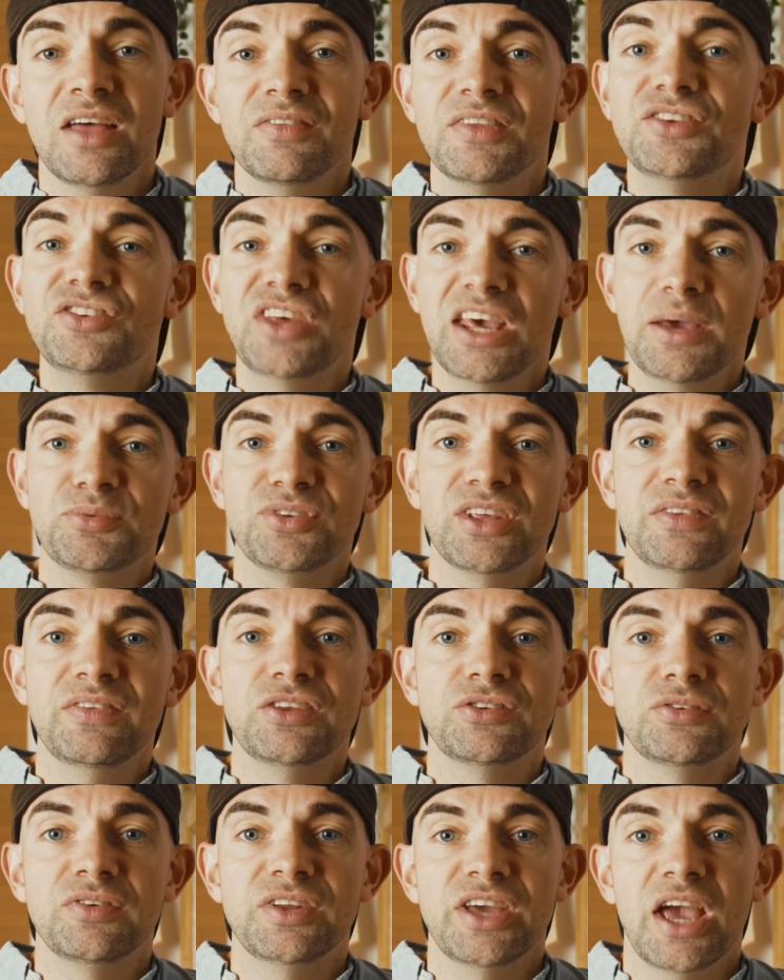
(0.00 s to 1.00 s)
the tips in
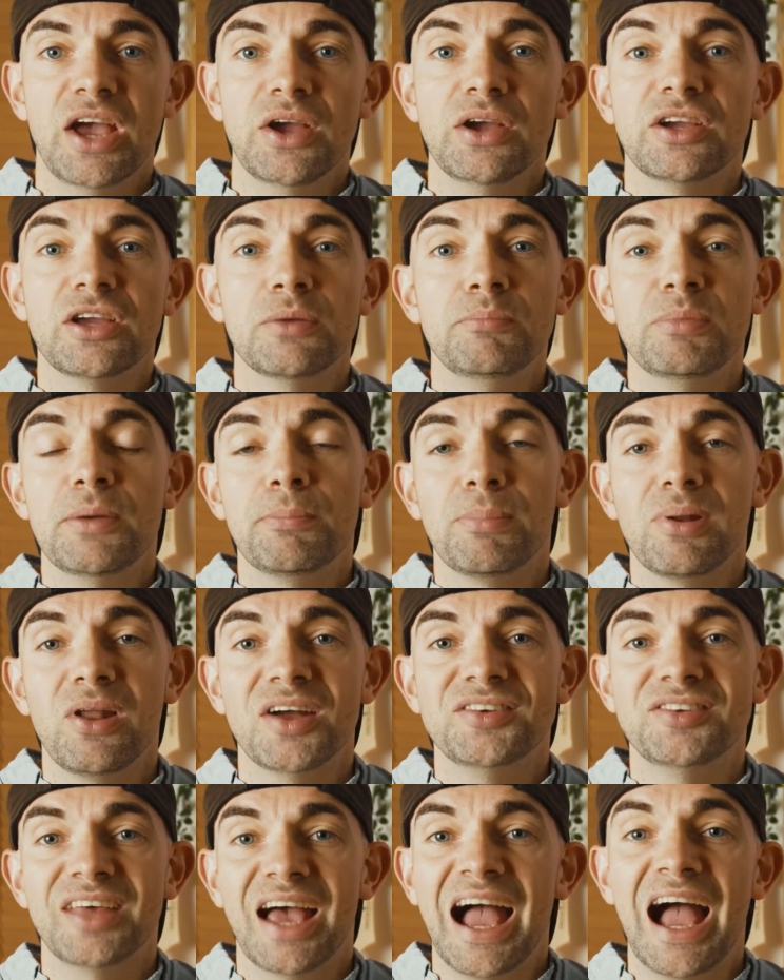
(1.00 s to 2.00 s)
this video can be
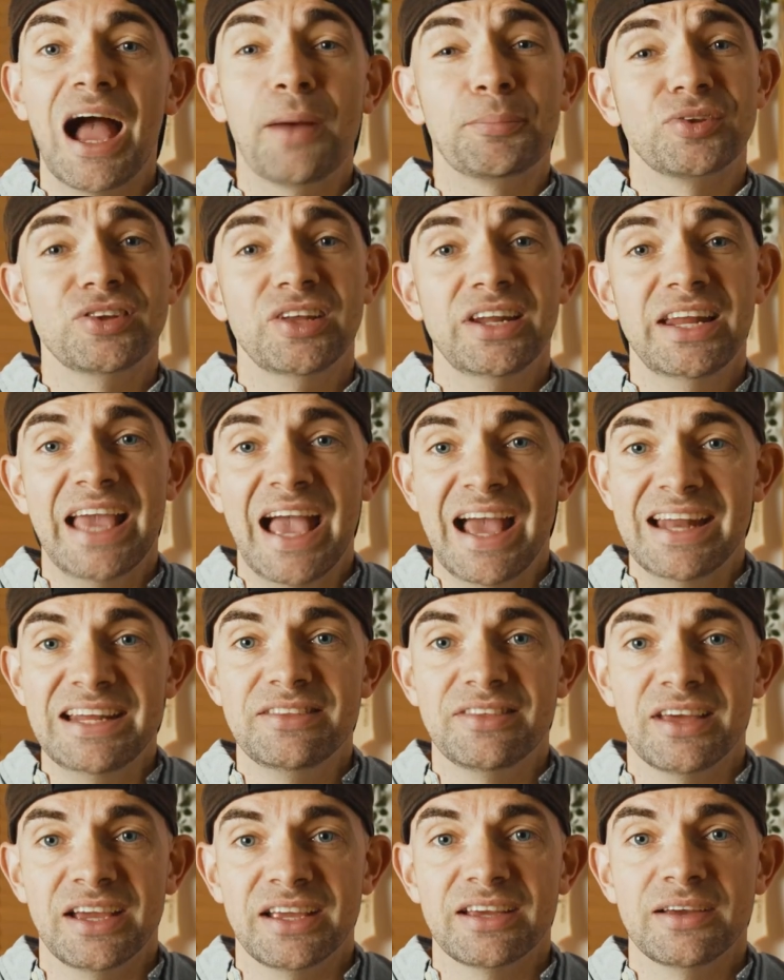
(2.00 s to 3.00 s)
applied to absolutely
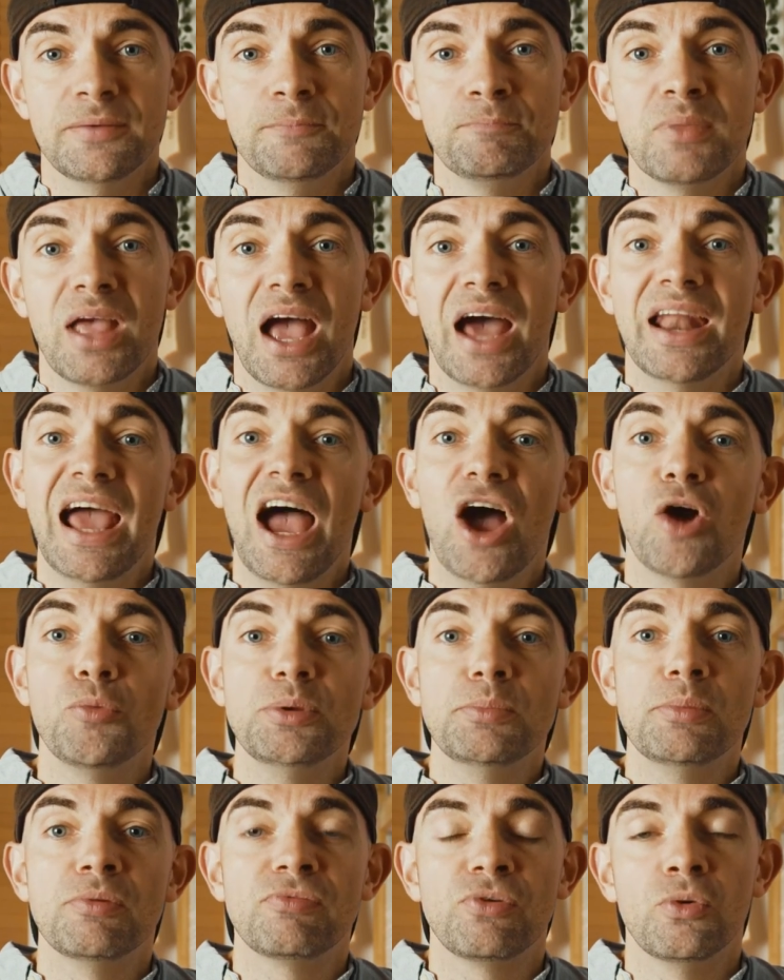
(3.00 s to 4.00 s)
anything and
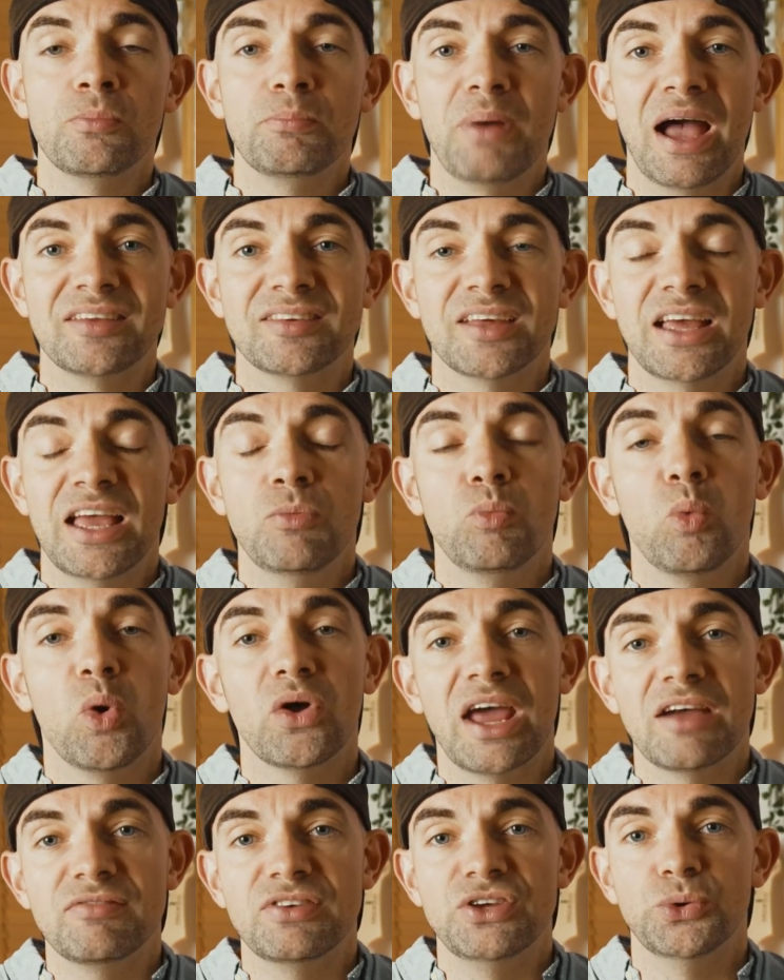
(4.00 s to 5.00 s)
help you perform better in
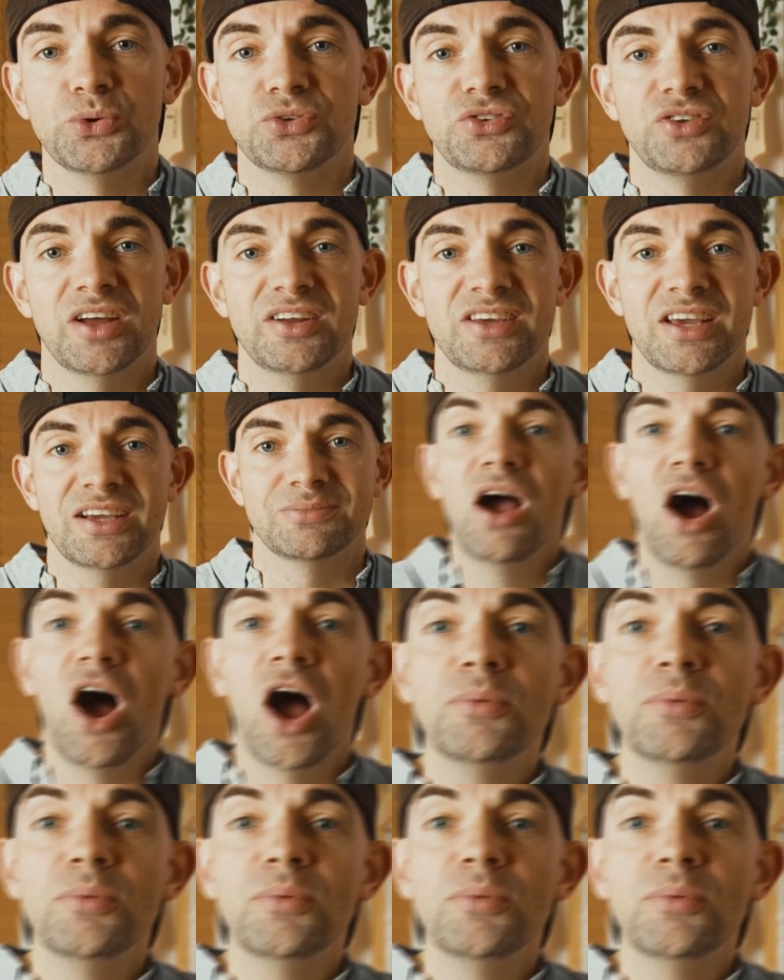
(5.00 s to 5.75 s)
whatever you're studying.